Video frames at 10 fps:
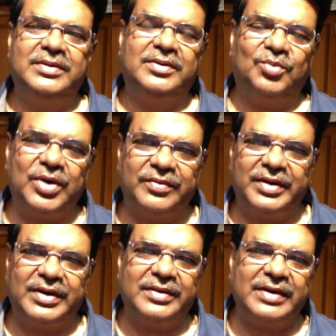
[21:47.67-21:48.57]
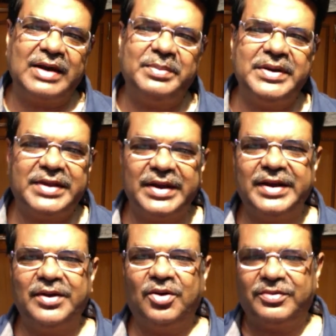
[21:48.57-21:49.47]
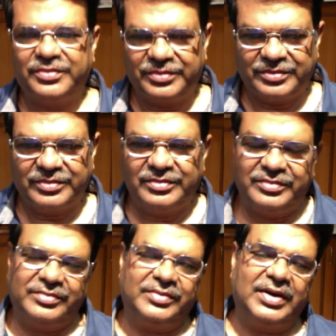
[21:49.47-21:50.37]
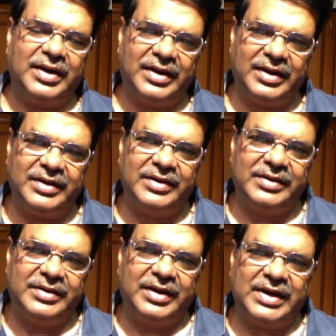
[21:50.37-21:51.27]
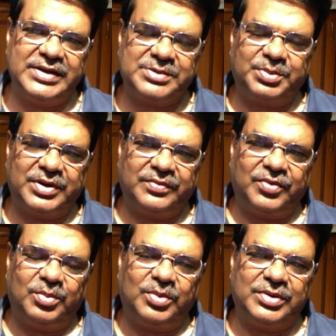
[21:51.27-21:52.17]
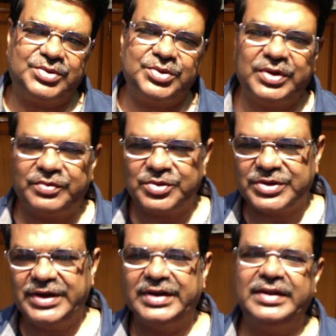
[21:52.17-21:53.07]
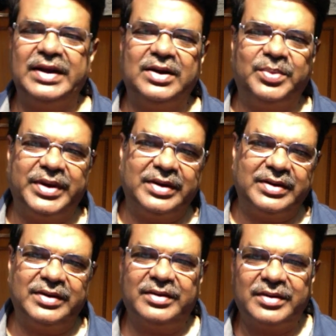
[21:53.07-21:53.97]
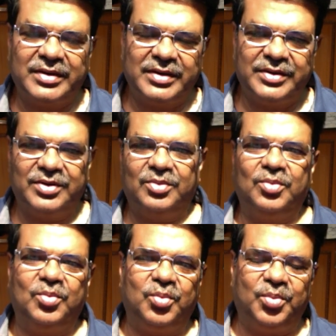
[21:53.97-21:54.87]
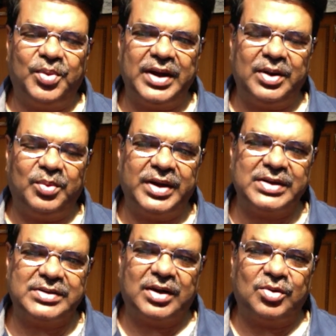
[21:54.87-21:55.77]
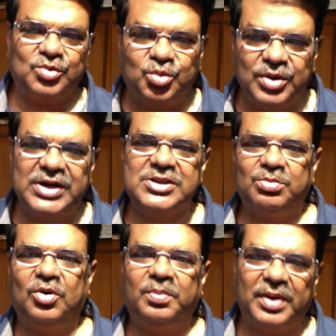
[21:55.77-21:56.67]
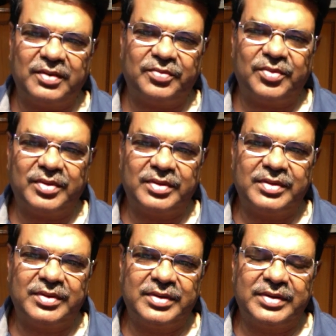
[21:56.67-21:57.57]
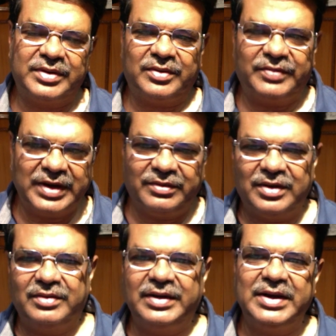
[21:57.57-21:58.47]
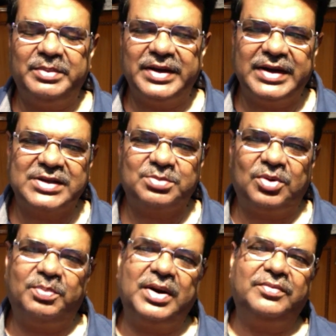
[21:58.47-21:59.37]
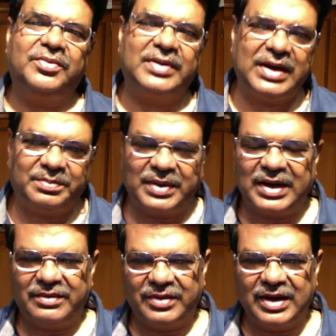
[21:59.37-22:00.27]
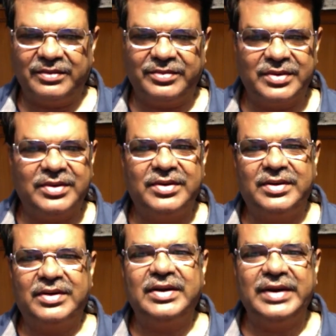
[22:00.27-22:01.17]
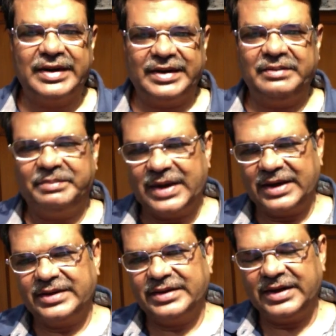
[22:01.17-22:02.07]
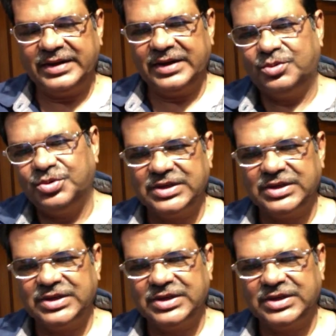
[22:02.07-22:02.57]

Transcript: whatever I've been thinking of, I just put it forward. So you have to see it in that way. Where is the house? Who gets more powerful? Now, whenever anybody gets more powerful, that planet will have a greater impact. And then who's